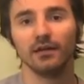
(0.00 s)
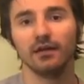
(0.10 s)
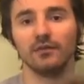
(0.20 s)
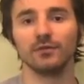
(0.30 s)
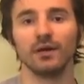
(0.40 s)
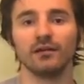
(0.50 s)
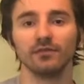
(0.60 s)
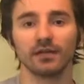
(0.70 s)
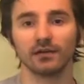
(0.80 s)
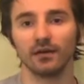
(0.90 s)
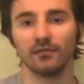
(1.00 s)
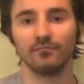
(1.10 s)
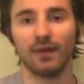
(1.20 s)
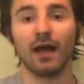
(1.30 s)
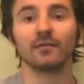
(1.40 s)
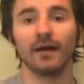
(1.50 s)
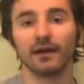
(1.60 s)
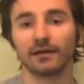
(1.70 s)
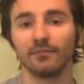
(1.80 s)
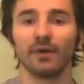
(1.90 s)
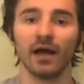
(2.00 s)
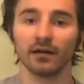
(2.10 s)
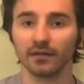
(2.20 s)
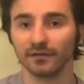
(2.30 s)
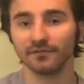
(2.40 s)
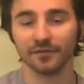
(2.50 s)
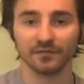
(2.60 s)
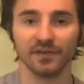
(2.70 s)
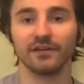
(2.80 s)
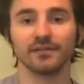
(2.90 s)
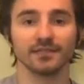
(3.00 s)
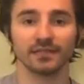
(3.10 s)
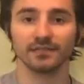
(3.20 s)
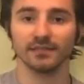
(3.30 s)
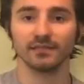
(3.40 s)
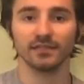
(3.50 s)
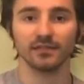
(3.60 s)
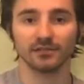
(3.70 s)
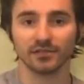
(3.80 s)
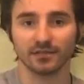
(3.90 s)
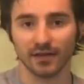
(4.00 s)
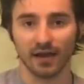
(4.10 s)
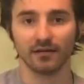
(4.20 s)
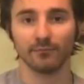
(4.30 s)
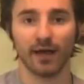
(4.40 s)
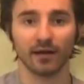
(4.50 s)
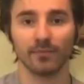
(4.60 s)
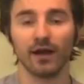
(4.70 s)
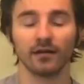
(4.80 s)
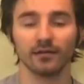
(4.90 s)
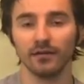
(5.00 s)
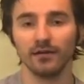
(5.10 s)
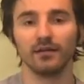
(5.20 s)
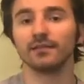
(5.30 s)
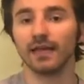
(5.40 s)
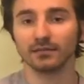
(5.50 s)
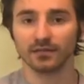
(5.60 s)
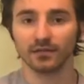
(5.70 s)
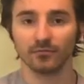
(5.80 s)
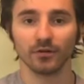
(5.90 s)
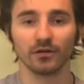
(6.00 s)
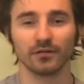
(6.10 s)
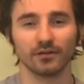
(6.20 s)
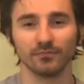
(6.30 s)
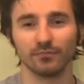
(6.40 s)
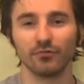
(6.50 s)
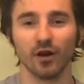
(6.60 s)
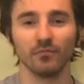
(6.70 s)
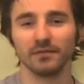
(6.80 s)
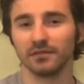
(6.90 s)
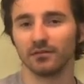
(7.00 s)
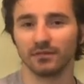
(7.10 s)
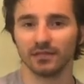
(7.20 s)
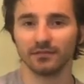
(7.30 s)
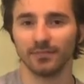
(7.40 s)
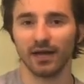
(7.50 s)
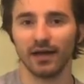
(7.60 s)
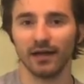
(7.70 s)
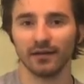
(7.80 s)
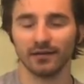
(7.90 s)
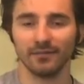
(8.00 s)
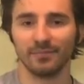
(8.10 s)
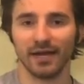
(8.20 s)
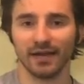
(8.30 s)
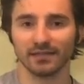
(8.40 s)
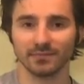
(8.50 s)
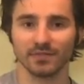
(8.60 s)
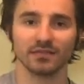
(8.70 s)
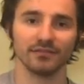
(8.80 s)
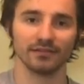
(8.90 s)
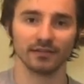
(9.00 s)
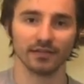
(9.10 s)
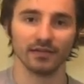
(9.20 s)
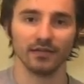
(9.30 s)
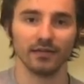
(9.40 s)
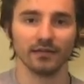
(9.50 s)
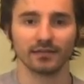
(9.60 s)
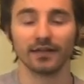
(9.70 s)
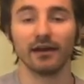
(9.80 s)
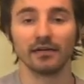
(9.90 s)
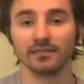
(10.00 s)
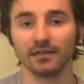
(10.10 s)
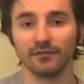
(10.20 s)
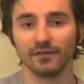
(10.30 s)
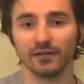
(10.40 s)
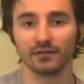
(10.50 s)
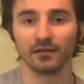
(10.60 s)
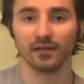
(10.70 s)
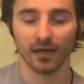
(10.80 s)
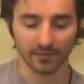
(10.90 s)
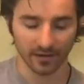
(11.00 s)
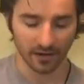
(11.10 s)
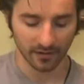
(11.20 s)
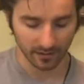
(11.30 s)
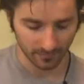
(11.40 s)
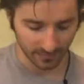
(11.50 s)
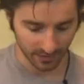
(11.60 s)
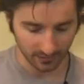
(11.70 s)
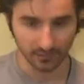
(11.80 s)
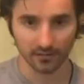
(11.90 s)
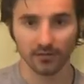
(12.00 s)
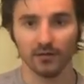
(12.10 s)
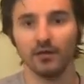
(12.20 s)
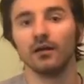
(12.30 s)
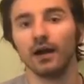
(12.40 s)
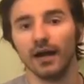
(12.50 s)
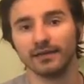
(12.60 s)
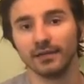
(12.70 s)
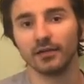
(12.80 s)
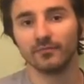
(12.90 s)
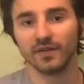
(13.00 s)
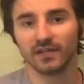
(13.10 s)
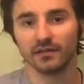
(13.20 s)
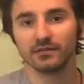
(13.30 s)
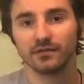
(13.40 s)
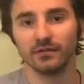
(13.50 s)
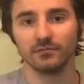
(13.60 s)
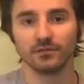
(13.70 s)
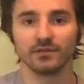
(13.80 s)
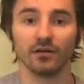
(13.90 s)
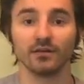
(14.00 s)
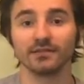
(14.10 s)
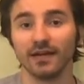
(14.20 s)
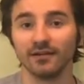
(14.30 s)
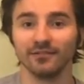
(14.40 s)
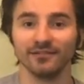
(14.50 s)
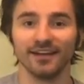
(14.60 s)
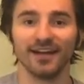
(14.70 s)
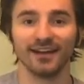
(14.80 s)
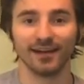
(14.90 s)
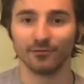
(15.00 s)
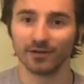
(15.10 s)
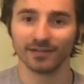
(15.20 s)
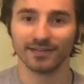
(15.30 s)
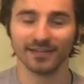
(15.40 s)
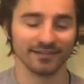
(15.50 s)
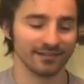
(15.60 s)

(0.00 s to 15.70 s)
If you have like a backpacking bag, like a 50 or 60 liter, just standard backpack, that's gonna work. You probably don't need to buy a bag specifically to carry stuff into the climbing area, but I did because it was on sale and I wanted it.